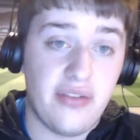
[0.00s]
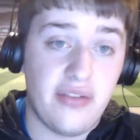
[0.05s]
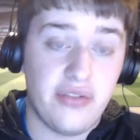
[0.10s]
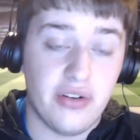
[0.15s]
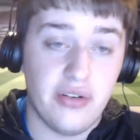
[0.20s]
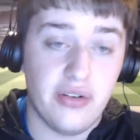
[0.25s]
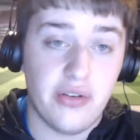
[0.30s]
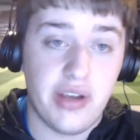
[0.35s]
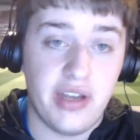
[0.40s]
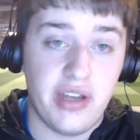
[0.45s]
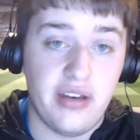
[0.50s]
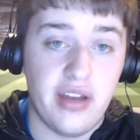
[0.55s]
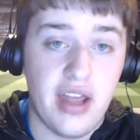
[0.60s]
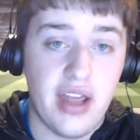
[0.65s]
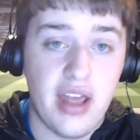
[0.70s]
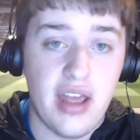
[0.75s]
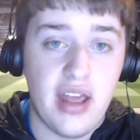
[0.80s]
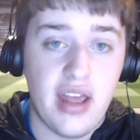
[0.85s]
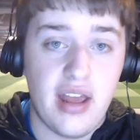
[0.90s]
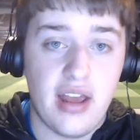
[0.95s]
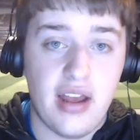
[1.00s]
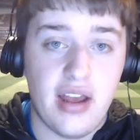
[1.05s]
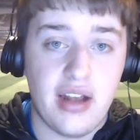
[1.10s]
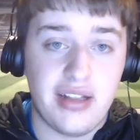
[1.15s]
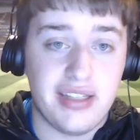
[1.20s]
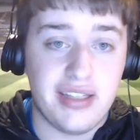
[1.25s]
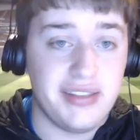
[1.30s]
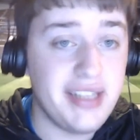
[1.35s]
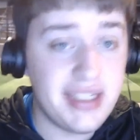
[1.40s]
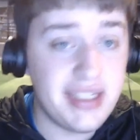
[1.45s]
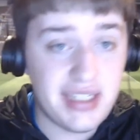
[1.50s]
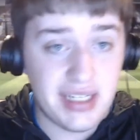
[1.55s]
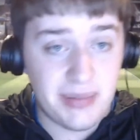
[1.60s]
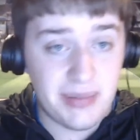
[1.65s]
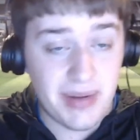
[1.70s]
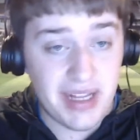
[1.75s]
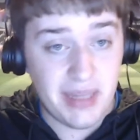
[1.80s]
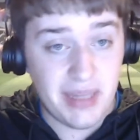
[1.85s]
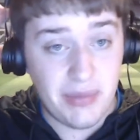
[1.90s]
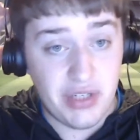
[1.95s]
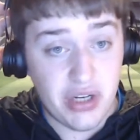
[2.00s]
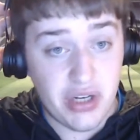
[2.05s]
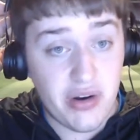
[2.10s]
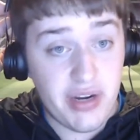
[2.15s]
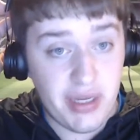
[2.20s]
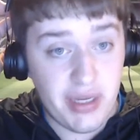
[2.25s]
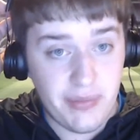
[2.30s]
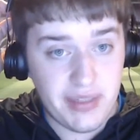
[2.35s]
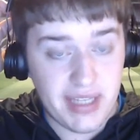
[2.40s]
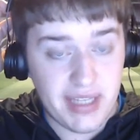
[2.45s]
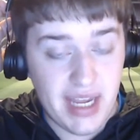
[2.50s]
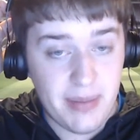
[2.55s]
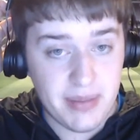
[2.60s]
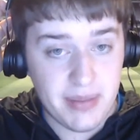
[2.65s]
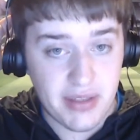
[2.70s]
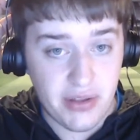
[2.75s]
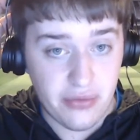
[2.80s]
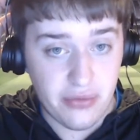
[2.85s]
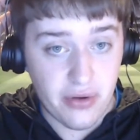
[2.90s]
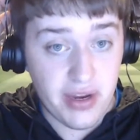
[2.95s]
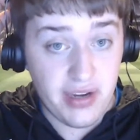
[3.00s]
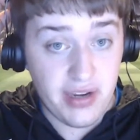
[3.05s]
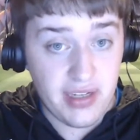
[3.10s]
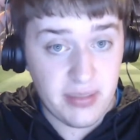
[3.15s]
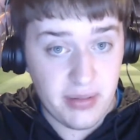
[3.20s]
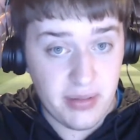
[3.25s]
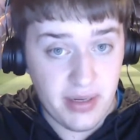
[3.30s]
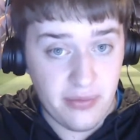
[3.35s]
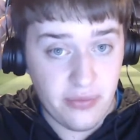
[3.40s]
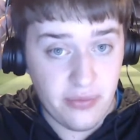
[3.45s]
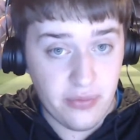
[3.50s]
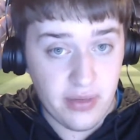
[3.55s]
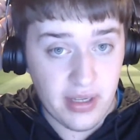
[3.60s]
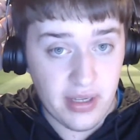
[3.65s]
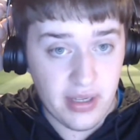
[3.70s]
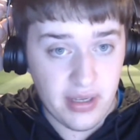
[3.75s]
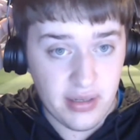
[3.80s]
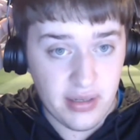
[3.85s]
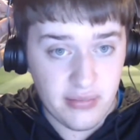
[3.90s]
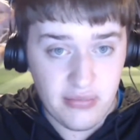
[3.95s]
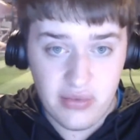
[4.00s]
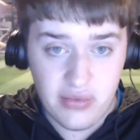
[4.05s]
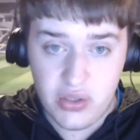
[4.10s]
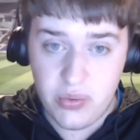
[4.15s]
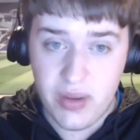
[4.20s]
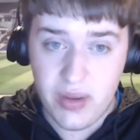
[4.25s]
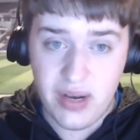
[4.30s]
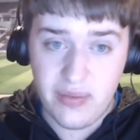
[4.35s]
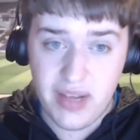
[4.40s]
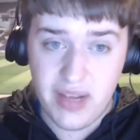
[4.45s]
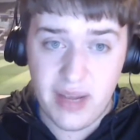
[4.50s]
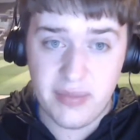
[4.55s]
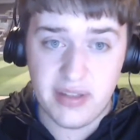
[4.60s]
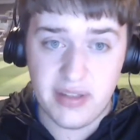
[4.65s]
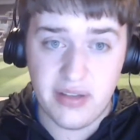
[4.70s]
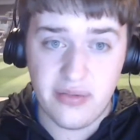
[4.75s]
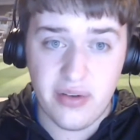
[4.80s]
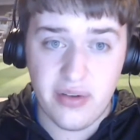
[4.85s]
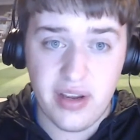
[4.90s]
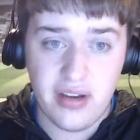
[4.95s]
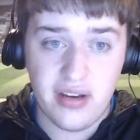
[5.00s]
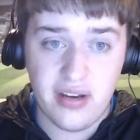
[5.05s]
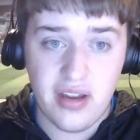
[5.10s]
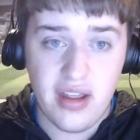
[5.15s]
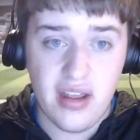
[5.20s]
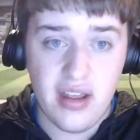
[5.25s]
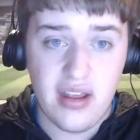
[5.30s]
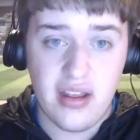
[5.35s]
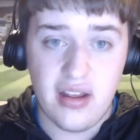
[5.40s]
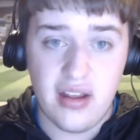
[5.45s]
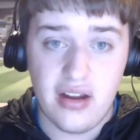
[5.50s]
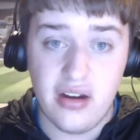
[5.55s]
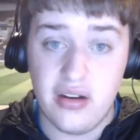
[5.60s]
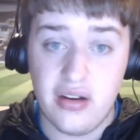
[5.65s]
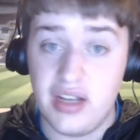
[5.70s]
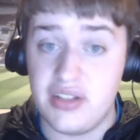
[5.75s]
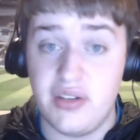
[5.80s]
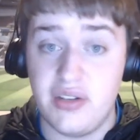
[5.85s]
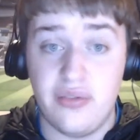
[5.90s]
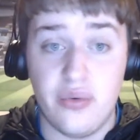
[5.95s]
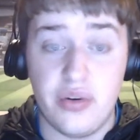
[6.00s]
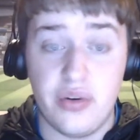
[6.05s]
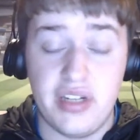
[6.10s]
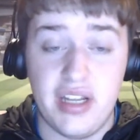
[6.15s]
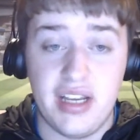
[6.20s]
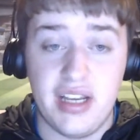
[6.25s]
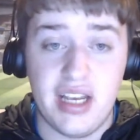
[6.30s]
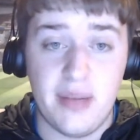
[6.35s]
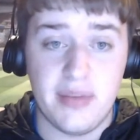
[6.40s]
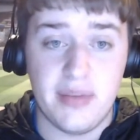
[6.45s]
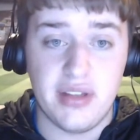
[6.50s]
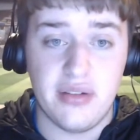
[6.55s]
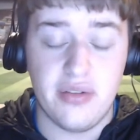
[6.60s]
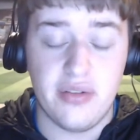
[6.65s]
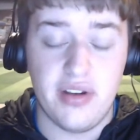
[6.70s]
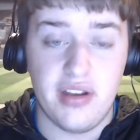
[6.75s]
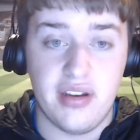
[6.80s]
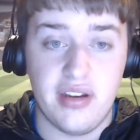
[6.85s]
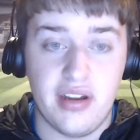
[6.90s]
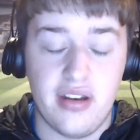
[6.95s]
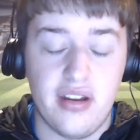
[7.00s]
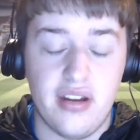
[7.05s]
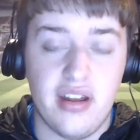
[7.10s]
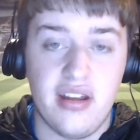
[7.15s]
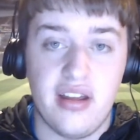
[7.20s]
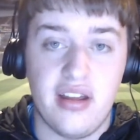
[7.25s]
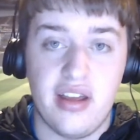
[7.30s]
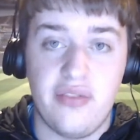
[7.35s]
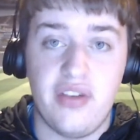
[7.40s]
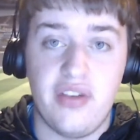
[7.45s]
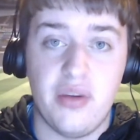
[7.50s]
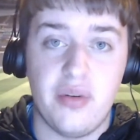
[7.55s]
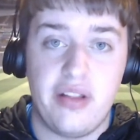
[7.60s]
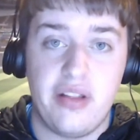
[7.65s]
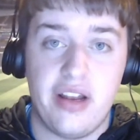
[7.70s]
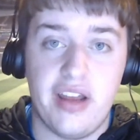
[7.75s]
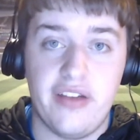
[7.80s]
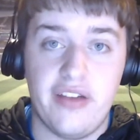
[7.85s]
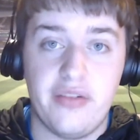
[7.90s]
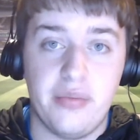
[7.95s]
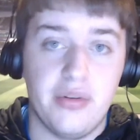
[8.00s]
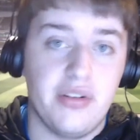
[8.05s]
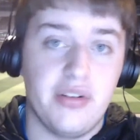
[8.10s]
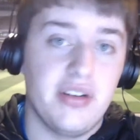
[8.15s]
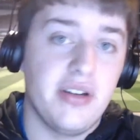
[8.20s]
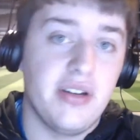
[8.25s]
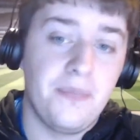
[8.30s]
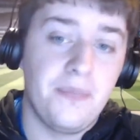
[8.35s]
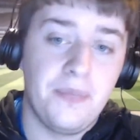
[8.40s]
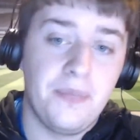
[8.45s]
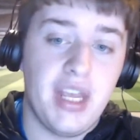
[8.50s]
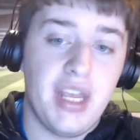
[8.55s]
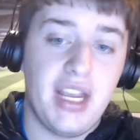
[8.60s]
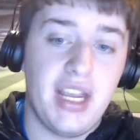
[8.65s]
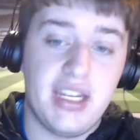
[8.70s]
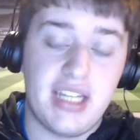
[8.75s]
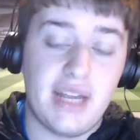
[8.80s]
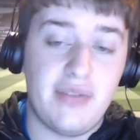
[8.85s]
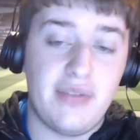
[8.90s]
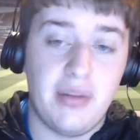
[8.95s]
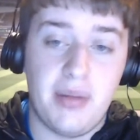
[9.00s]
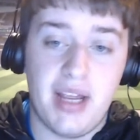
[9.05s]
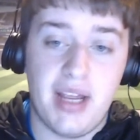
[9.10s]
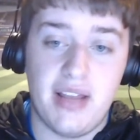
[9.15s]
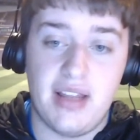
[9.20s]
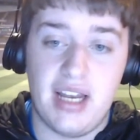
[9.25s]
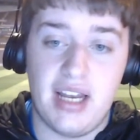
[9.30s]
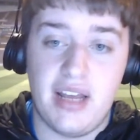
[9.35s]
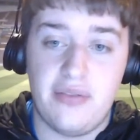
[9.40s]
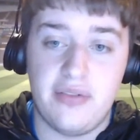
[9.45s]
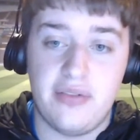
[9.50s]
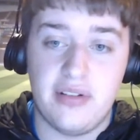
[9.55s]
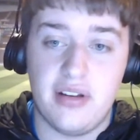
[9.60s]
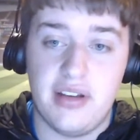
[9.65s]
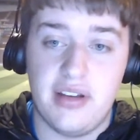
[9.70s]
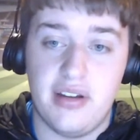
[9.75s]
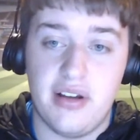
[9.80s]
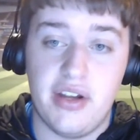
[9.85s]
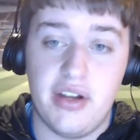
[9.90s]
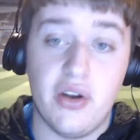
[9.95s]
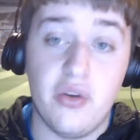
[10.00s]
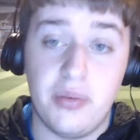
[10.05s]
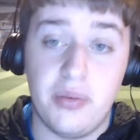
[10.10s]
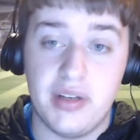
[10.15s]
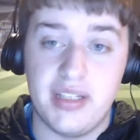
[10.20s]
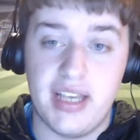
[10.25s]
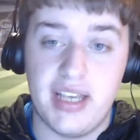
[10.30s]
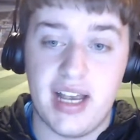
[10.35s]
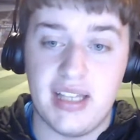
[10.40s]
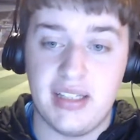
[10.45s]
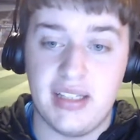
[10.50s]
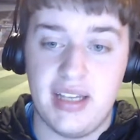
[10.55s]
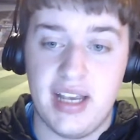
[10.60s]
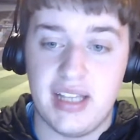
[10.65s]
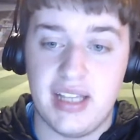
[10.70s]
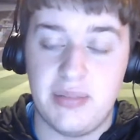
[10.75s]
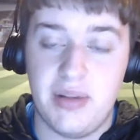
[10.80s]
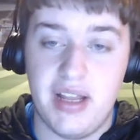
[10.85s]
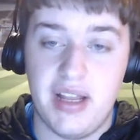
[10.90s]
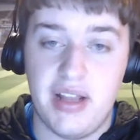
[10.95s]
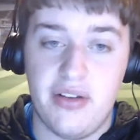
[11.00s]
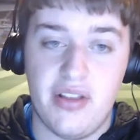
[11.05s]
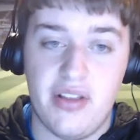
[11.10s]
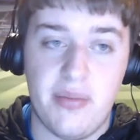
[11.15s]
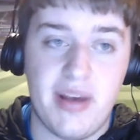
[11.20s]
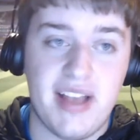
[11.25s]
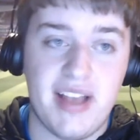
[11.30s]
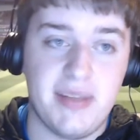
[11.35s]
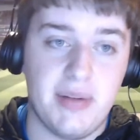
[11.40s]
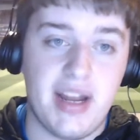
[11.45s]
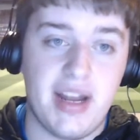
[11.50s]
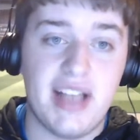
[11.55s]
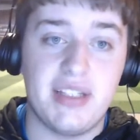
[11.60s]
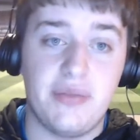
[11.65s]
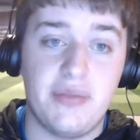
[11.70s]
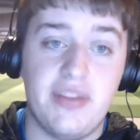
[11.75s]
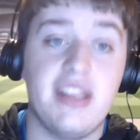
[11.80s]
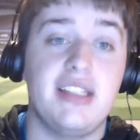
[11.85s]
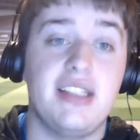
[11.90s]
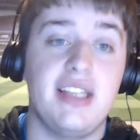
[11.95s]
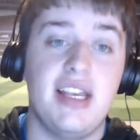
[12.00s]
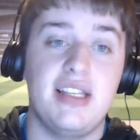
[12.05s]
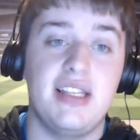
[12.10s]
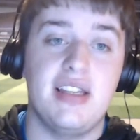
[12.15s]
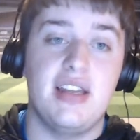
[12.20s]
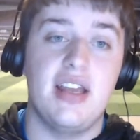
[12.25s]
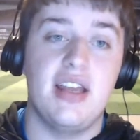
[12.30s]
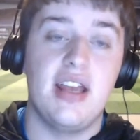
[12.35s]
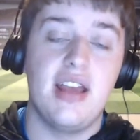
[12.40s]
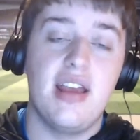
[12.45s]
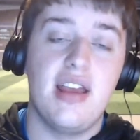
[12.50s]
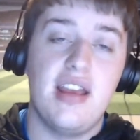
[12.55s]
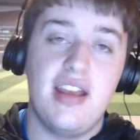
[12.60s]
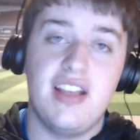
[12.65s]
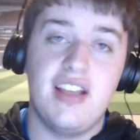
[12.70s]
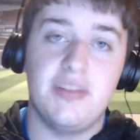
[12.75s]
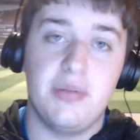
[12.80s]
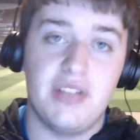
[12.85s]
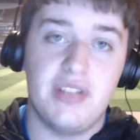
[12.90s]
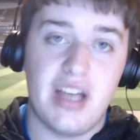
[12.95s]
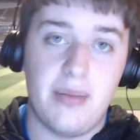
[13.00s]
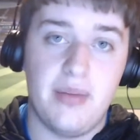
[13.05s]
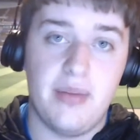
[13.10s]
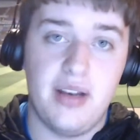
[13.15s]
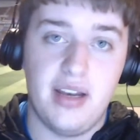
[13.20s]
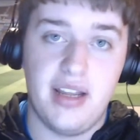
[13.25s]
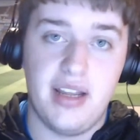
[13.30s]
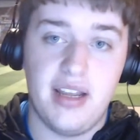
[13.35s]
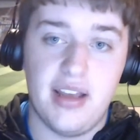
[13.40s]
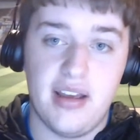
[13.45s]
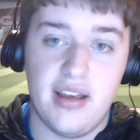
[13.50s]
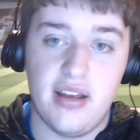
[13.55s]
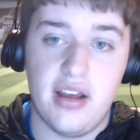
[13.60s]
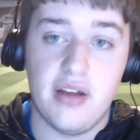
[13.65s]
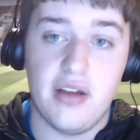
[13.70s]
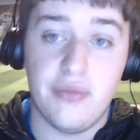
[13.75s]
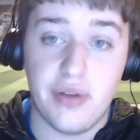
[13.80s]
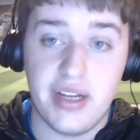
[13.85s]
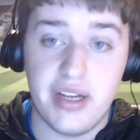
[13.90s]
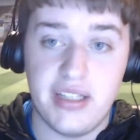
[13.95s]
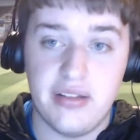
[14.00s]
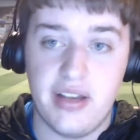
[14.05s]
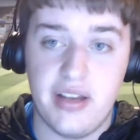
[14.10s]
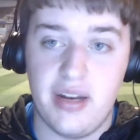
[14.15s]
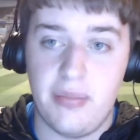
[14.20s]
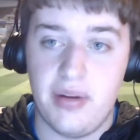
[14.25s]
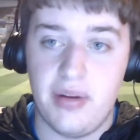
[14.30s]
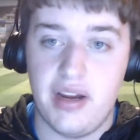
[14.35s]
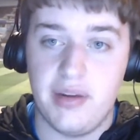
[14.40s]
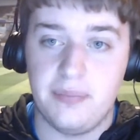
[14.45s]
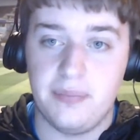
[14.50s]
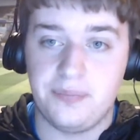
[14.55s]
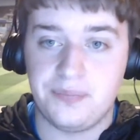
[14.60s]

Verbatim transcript: or right. Uh, this season, he's played the majority of his games on the right. He's played uh, twelve games on the right, or actually fourteen games on the right, and uh, a few on the left. But he can definitely play on the left. I, I know because he has he has played there in the past. But as of this season, he is predominantly uh, a right-sided player.